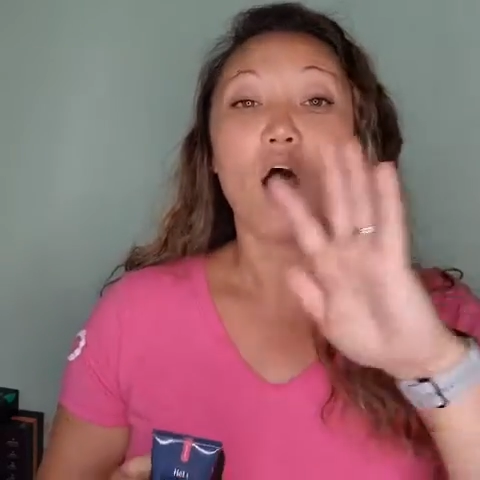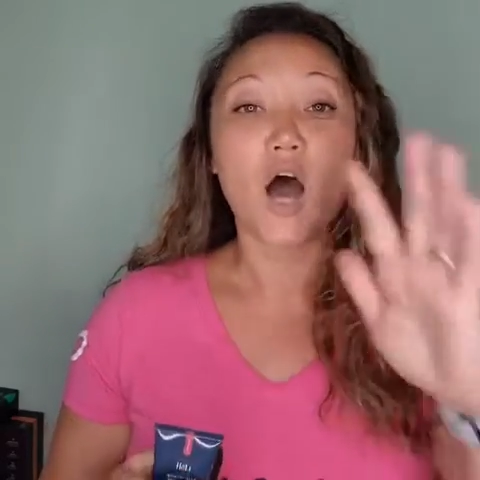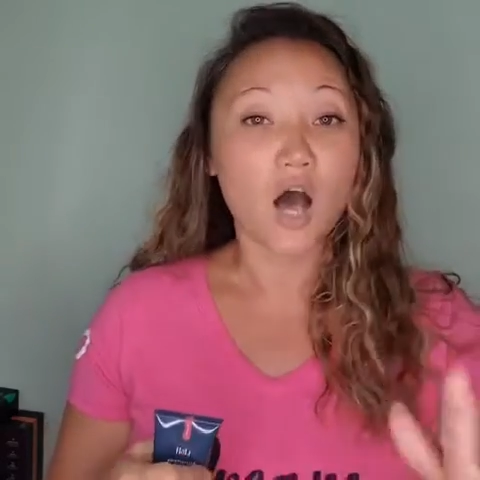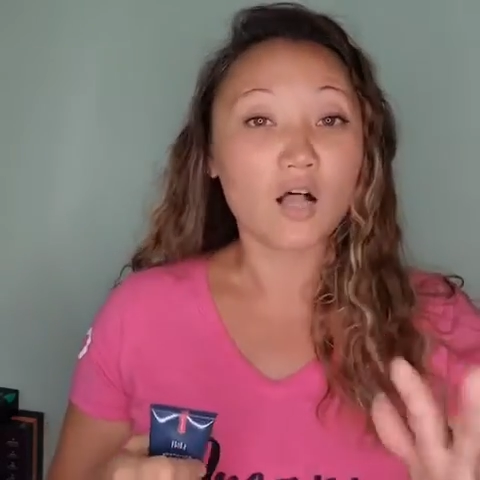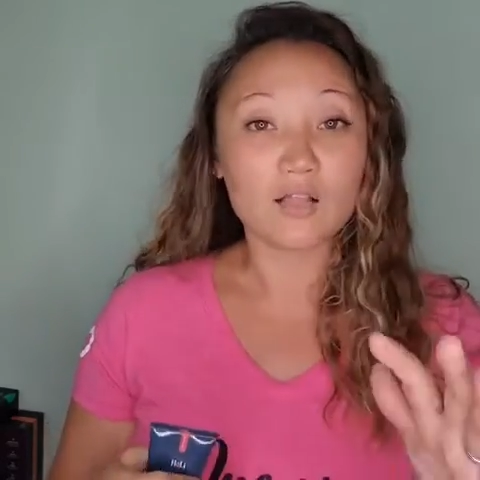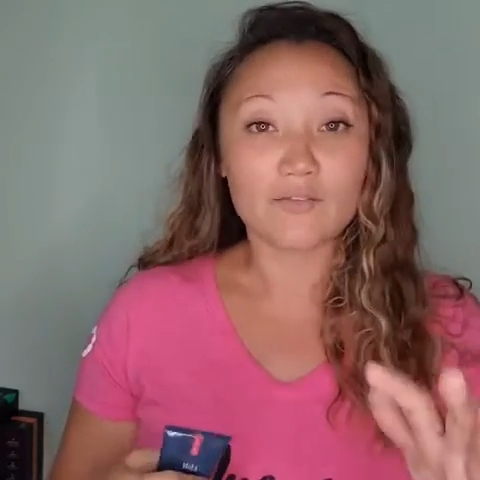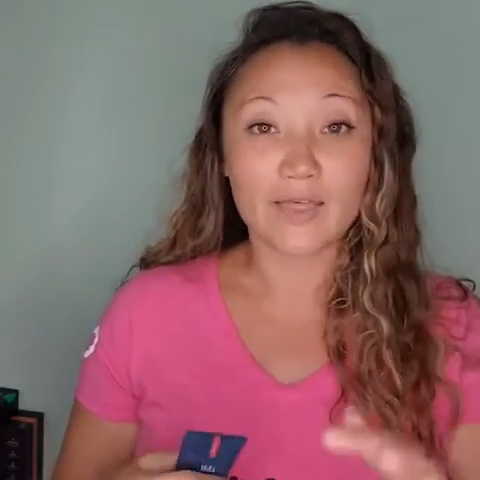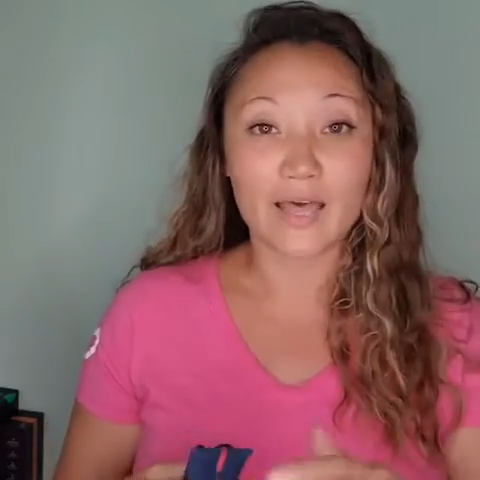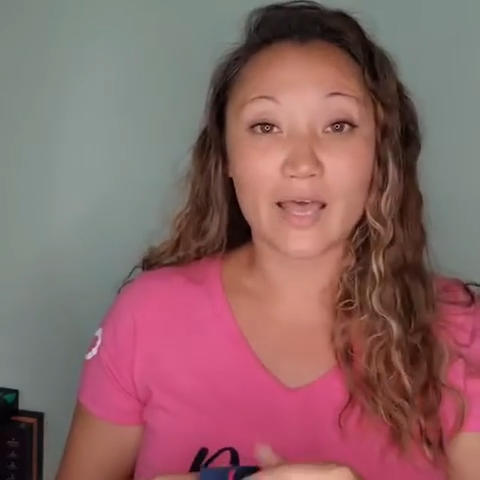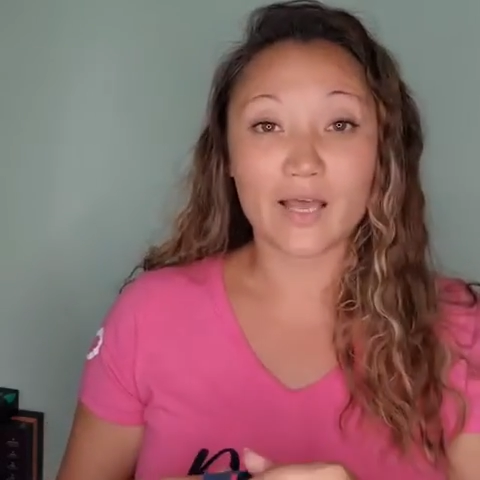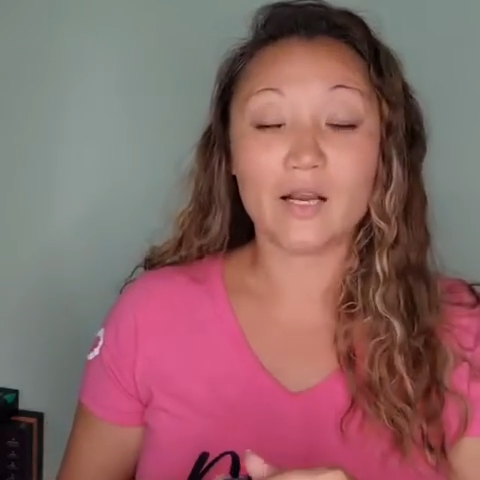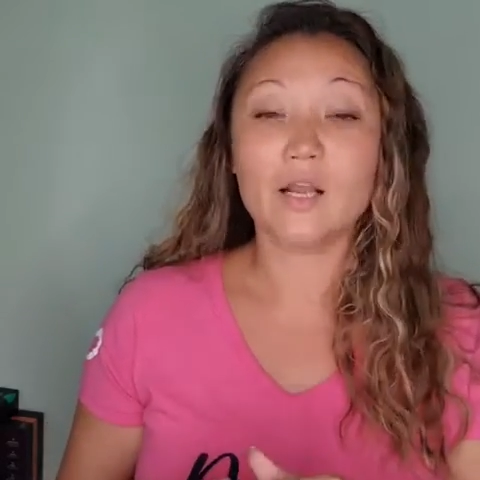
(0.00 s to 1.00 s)
all of
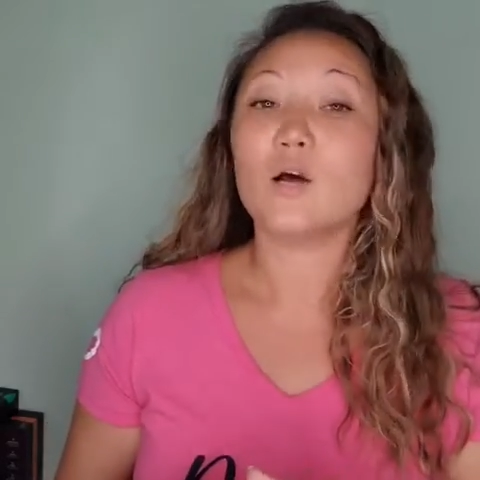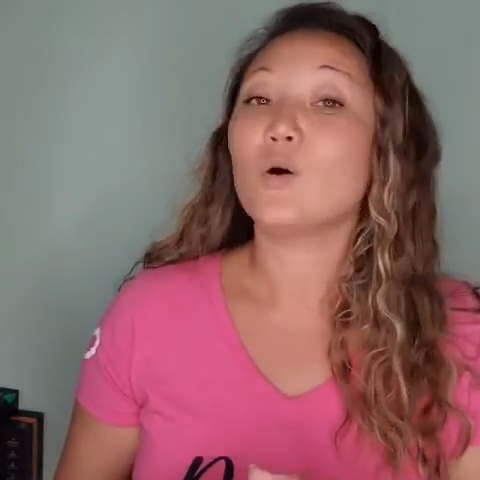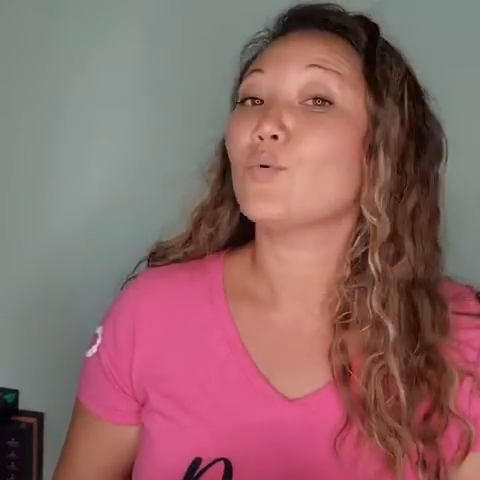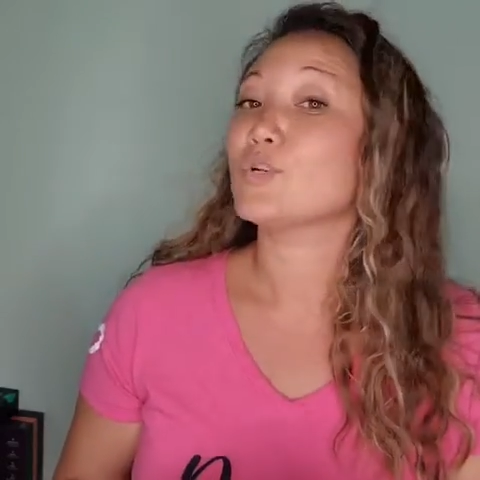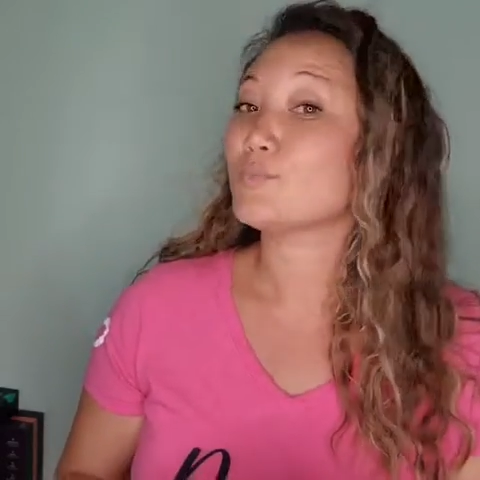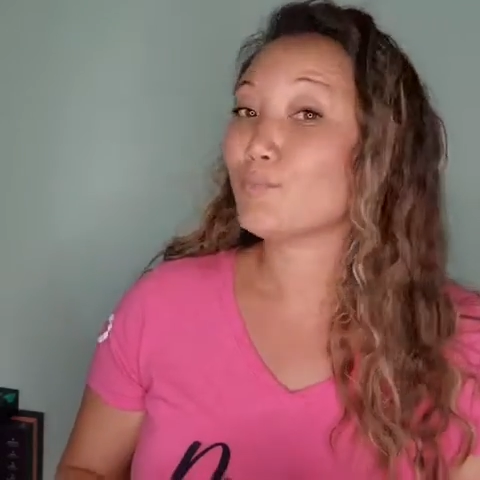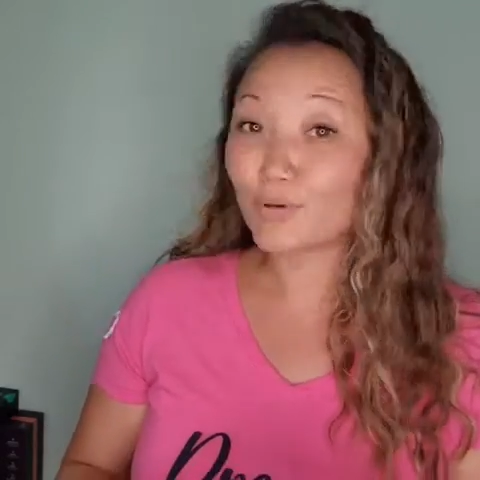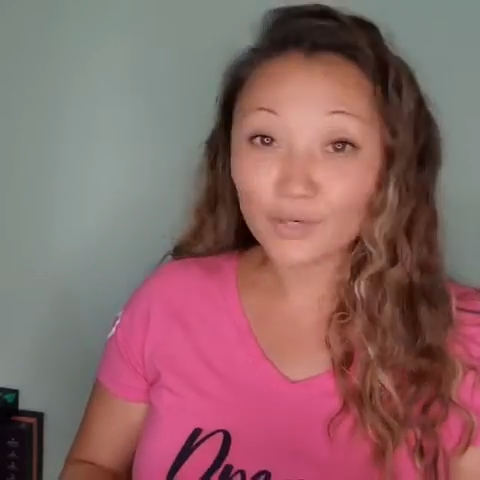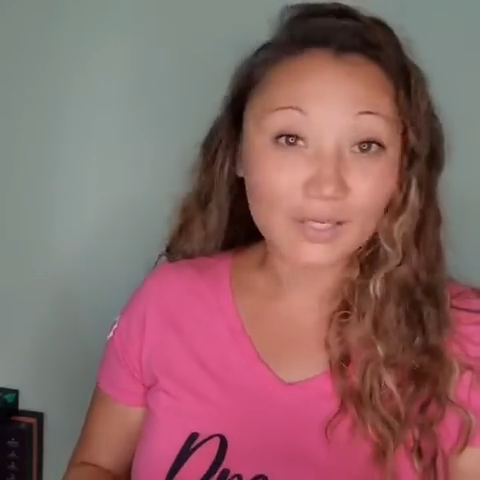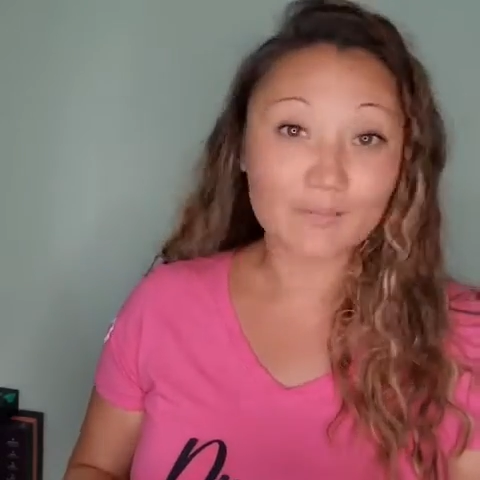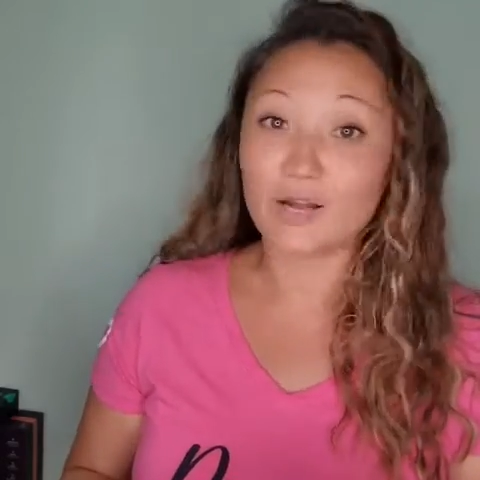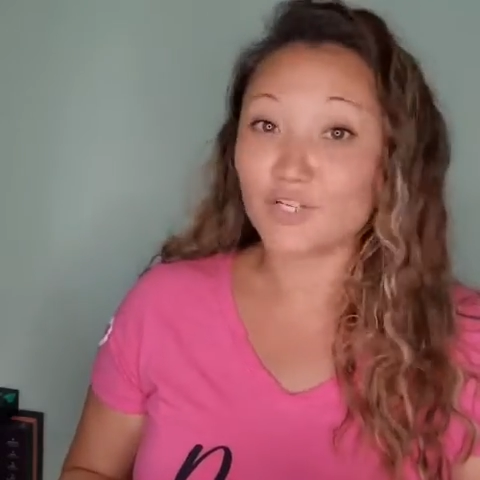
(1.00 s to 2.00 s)
that was
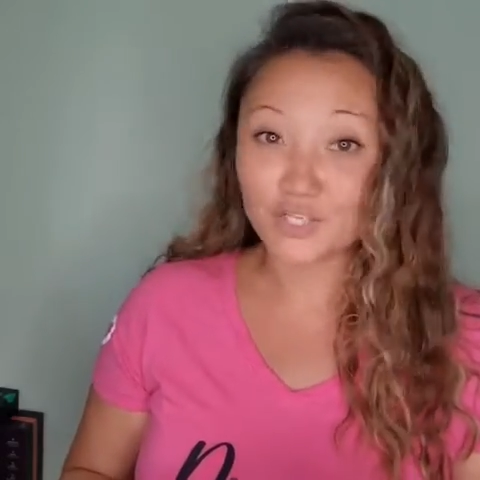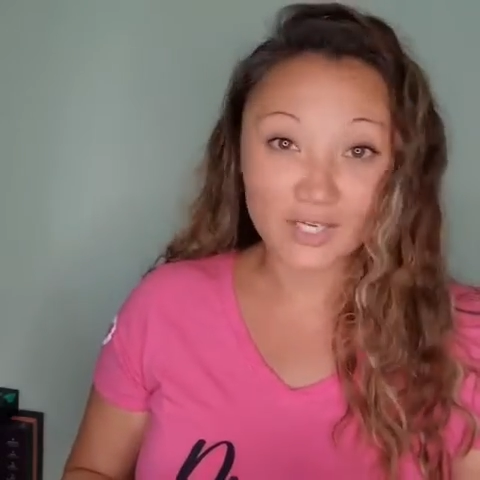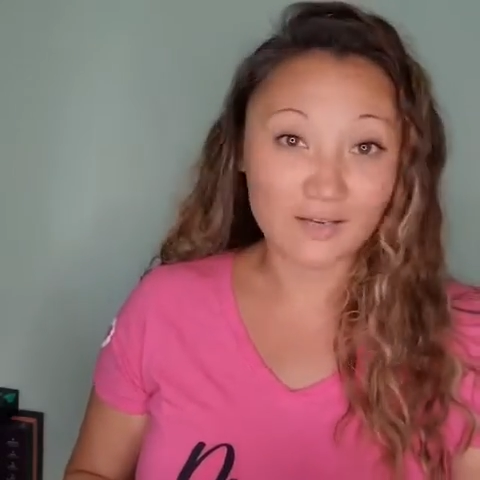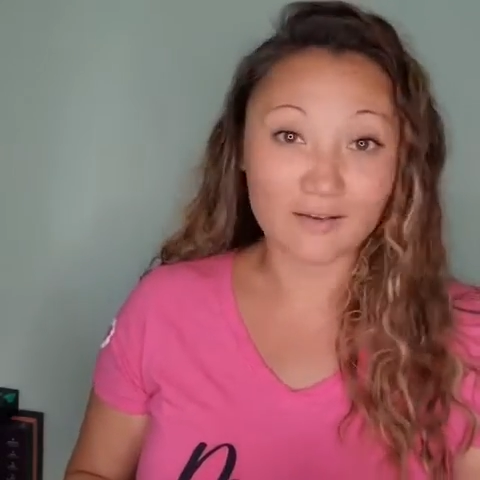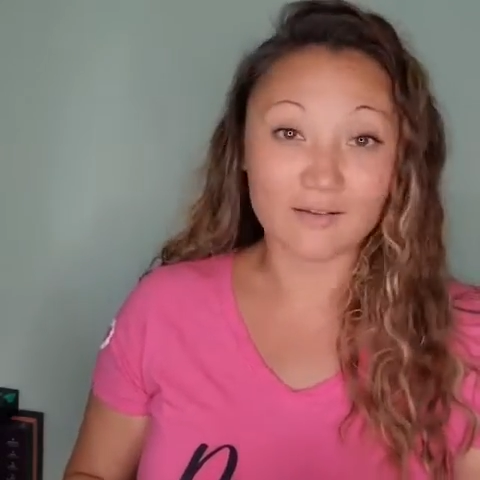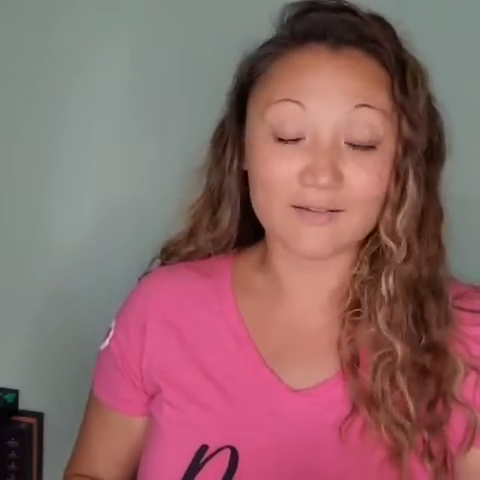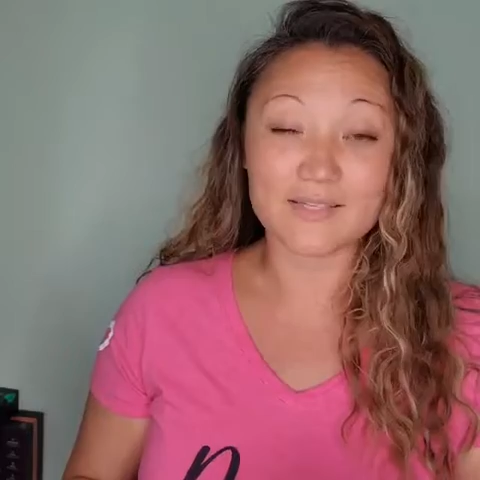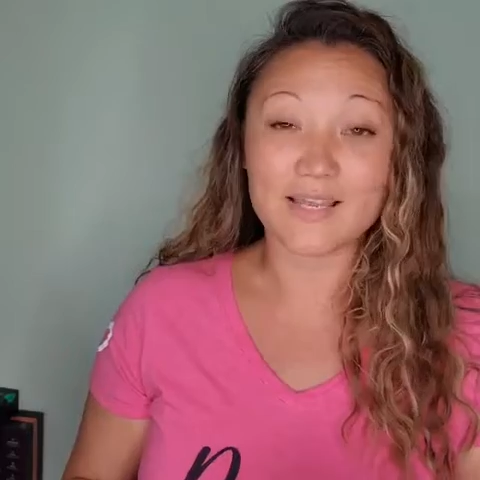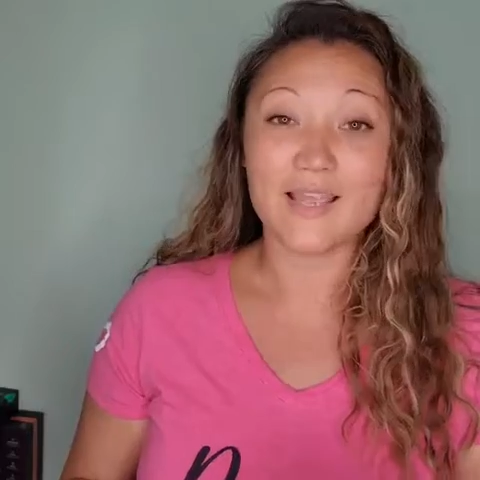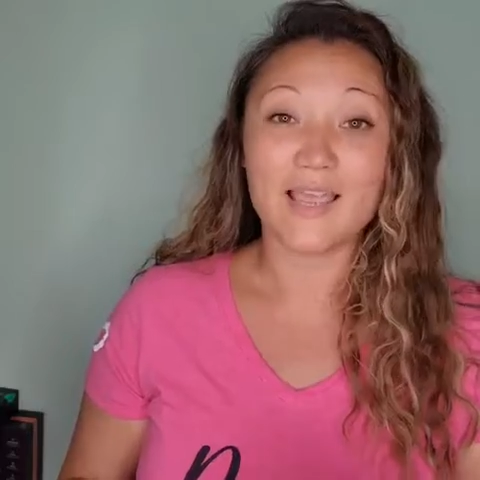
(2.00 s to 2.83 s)
pretty much healed,